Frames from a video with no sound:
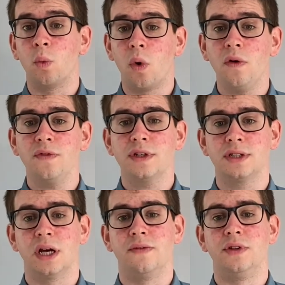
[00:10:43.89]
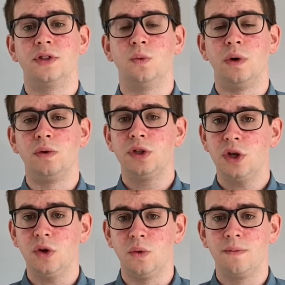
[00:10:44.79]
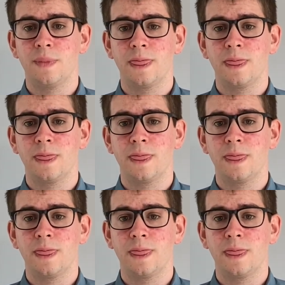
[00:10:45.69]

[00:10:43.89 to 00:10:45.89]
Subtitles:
what the servants will do.